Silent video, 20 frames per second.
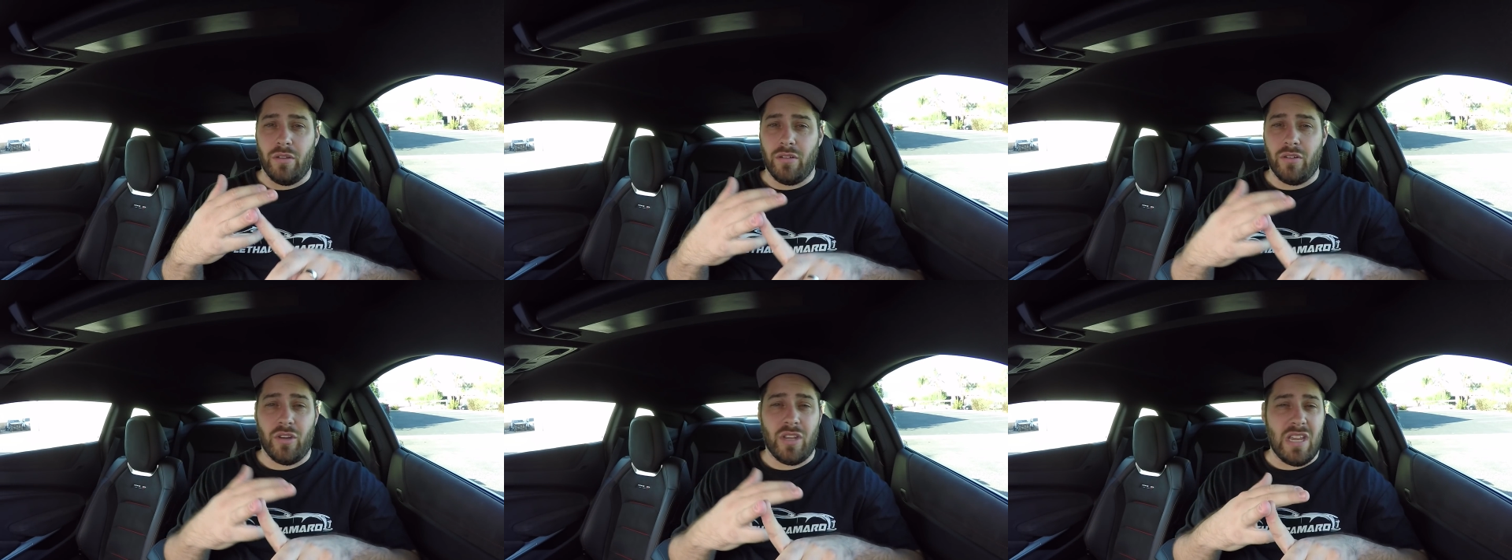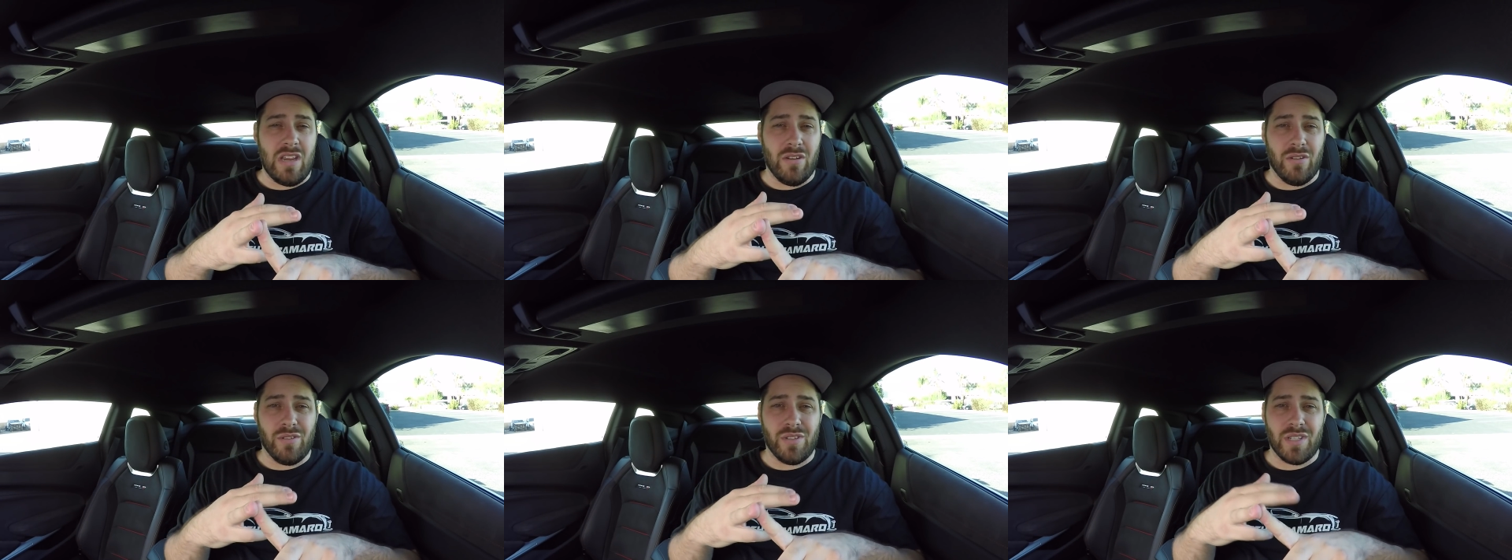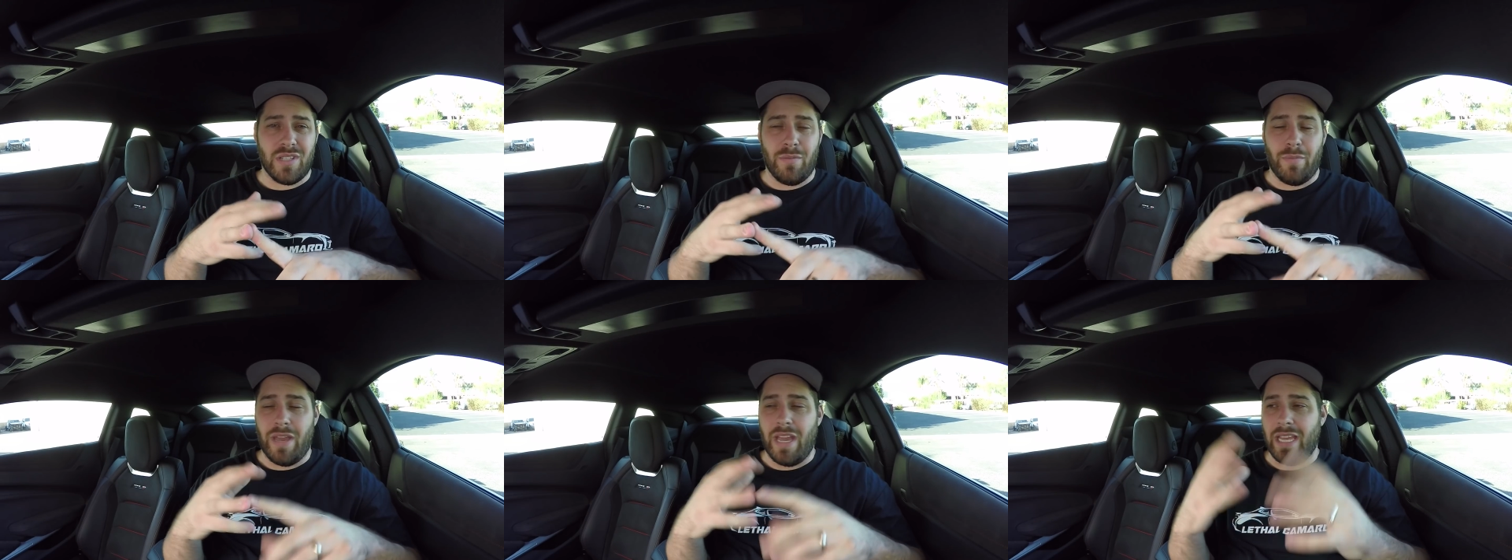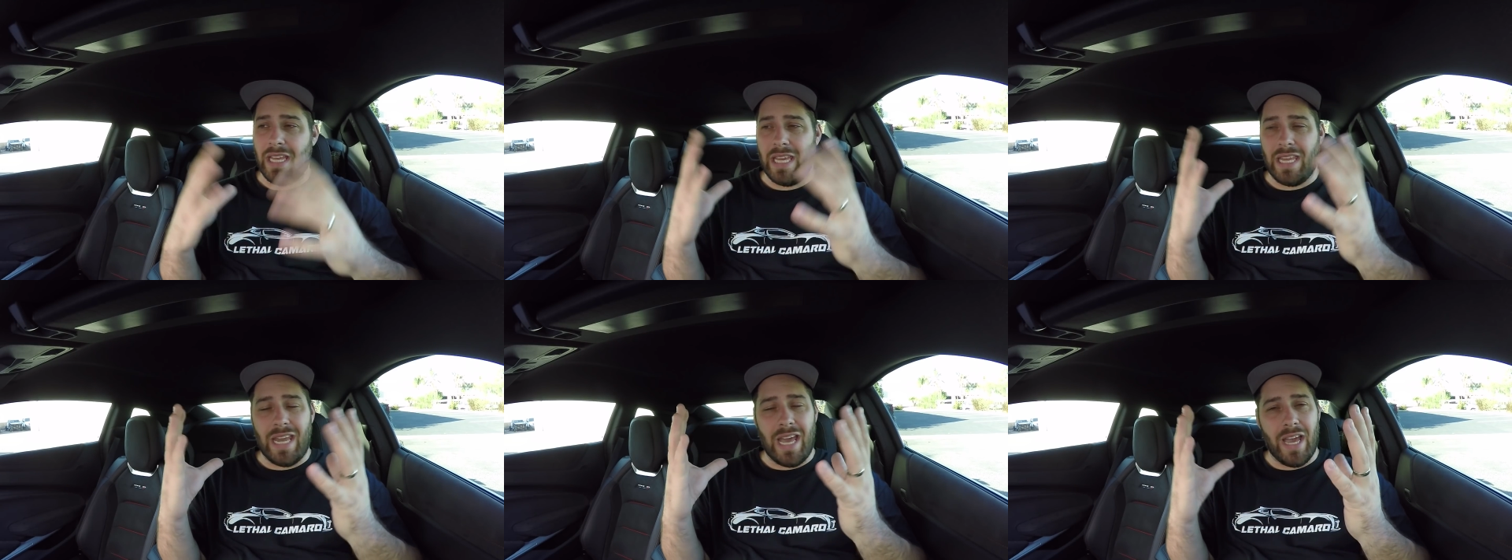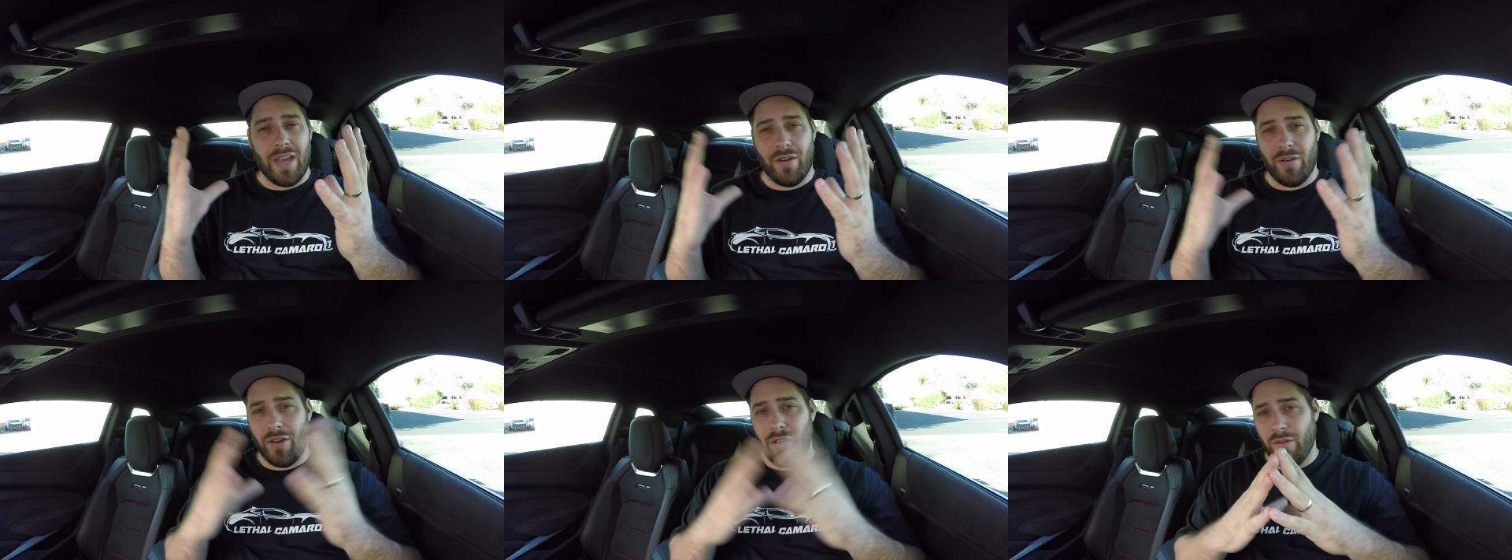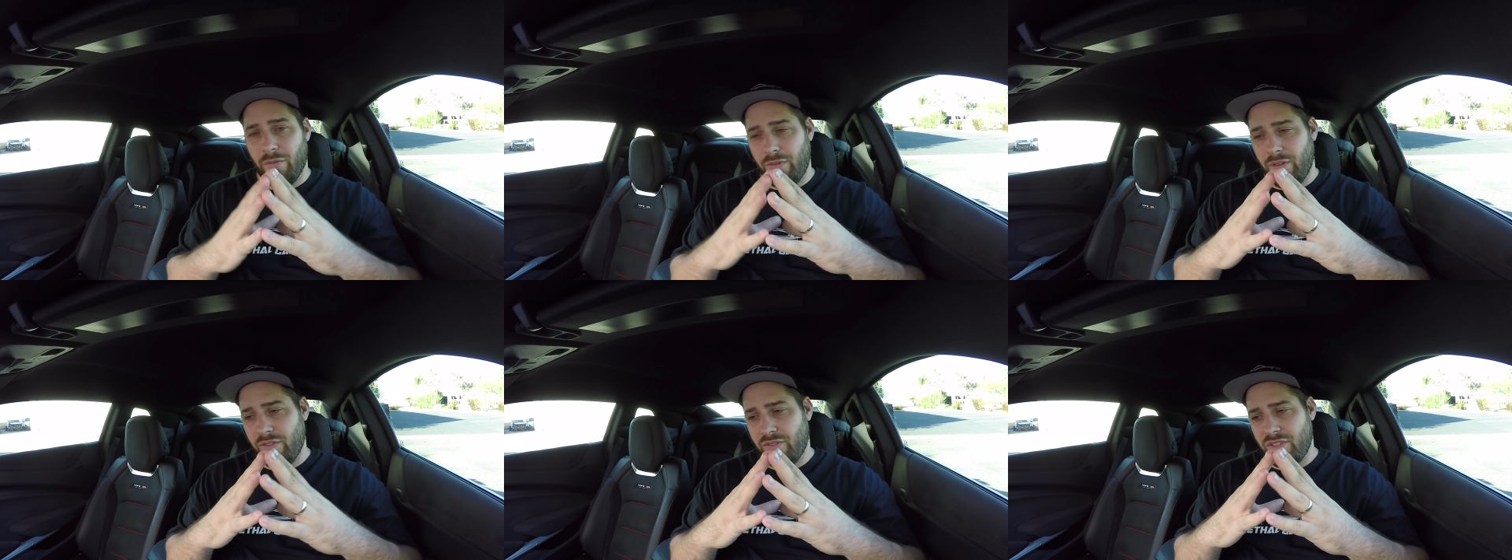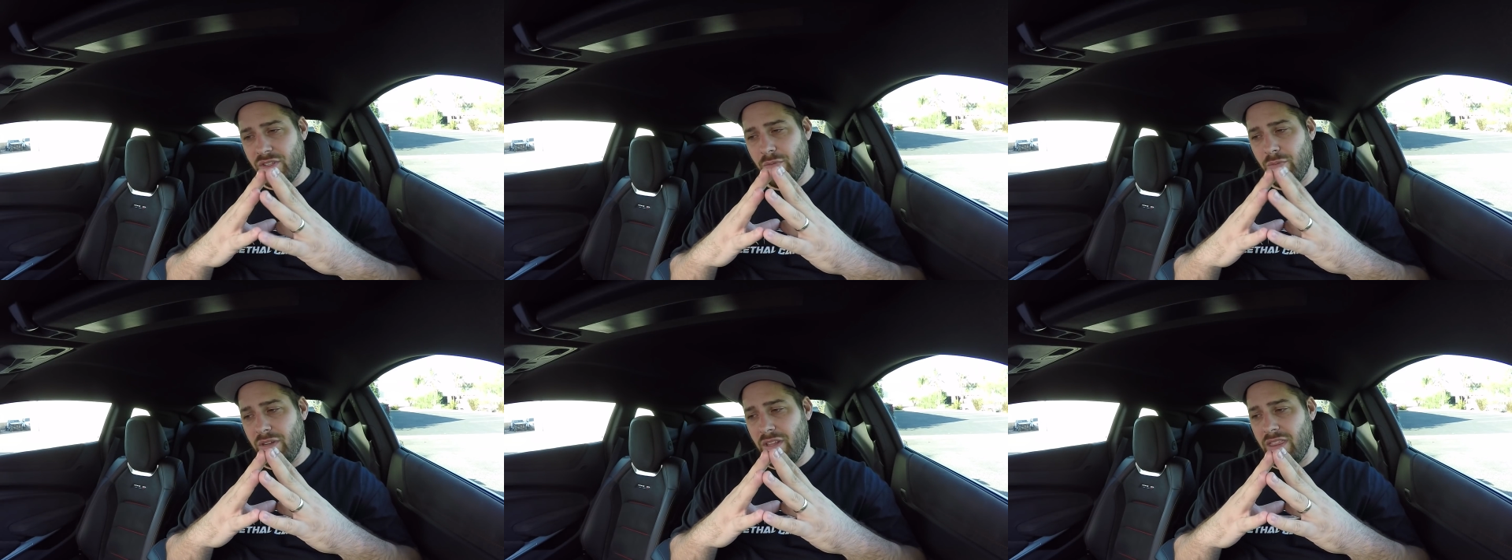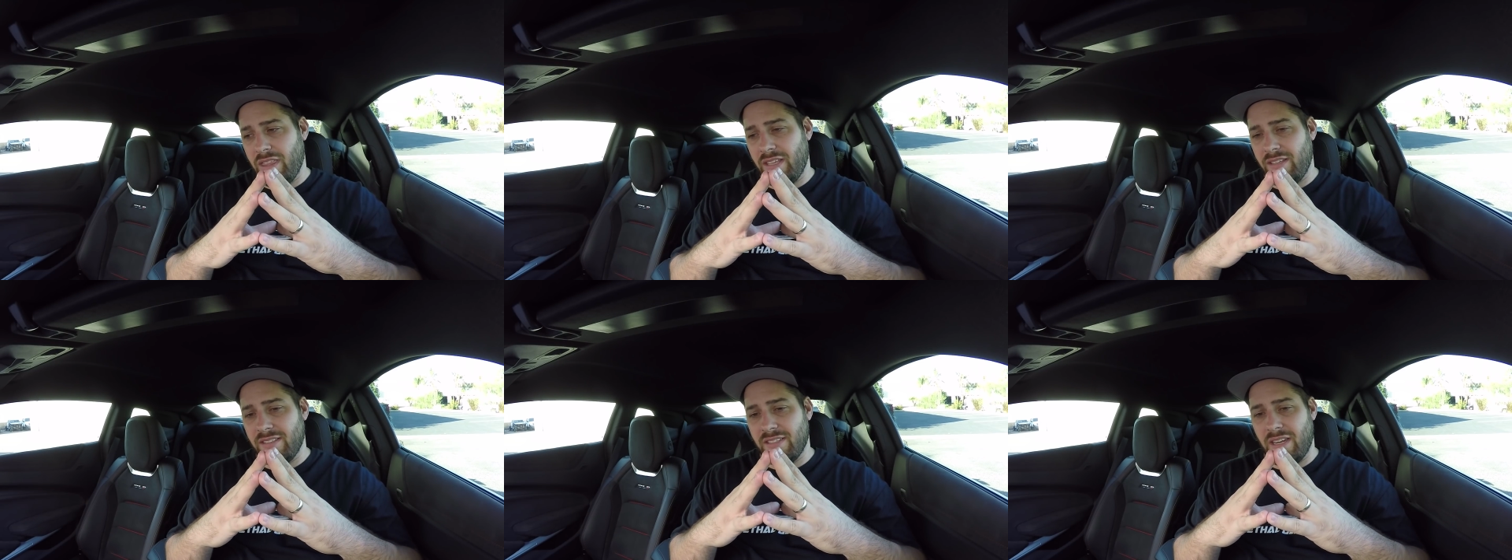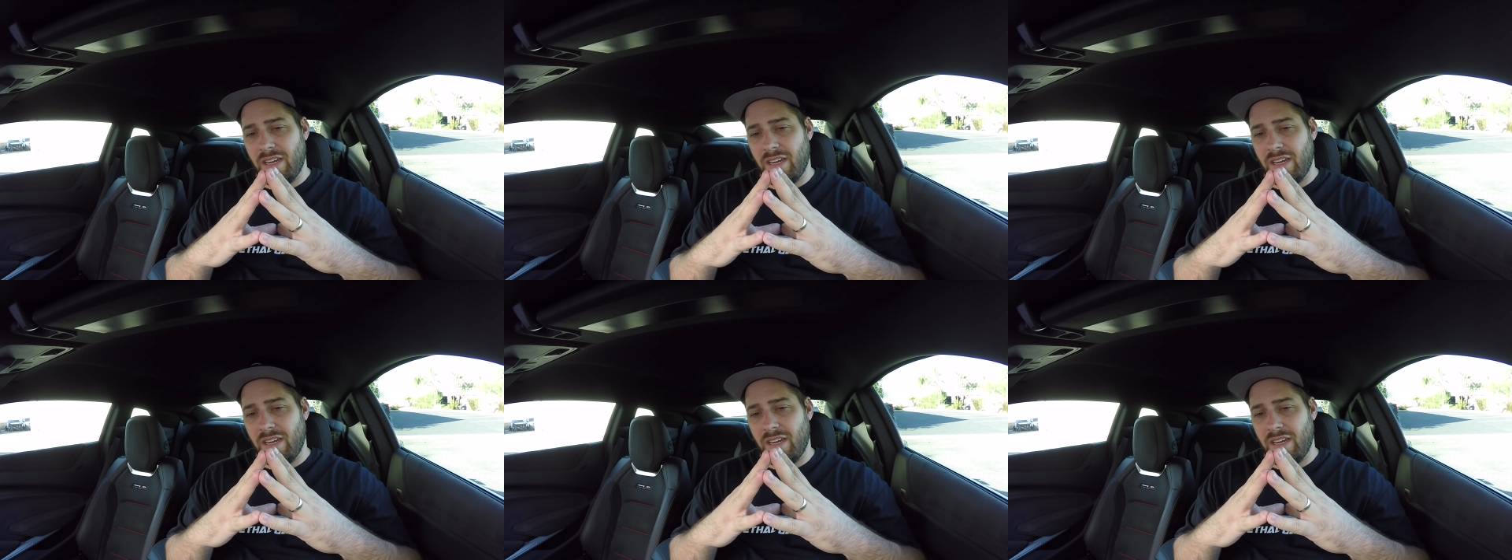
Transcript: gears in the back end. I don't know. There's so many things